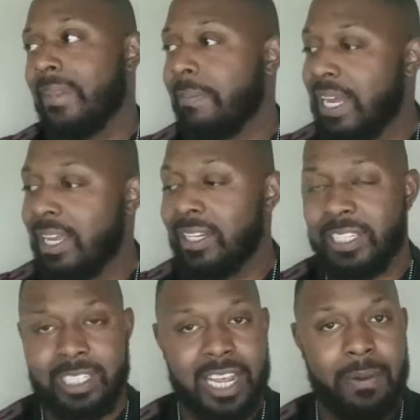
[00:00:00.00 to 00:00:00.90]
man, it
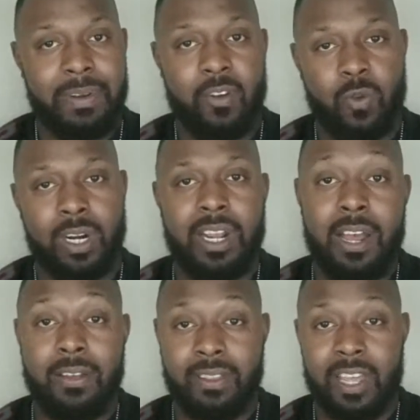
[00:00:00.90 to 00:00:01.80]
just happened to work
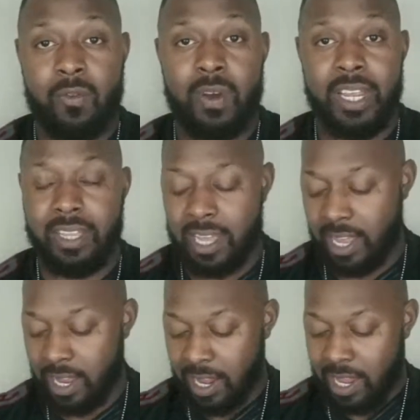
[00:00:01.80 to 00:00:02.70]
out that way
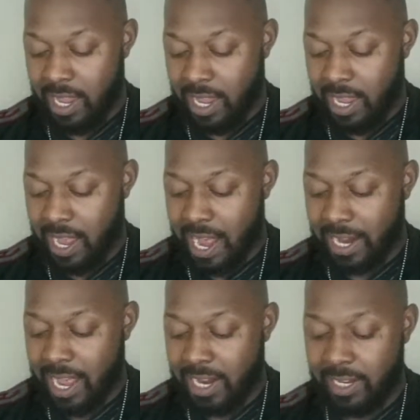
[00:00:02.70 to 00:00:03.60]
that I
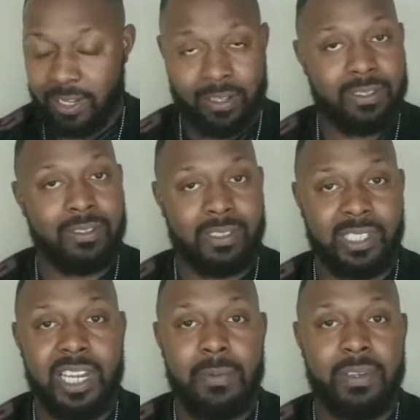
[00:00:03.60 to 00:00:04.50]
kind of
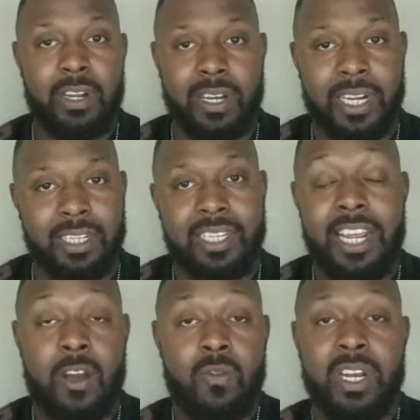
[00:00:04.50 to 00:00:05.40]
slept on. Like I
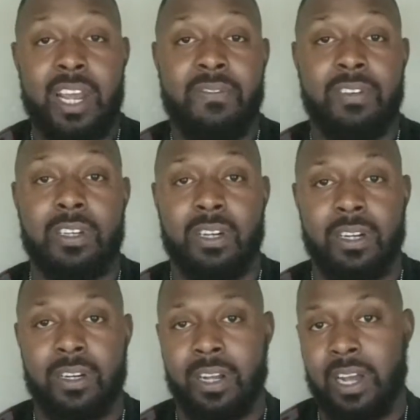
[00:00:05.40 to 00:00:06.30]
say, I went
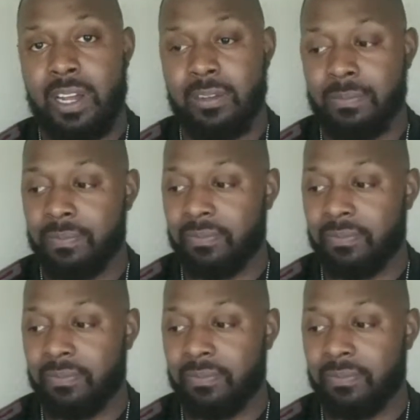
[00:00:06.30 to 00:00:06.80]
after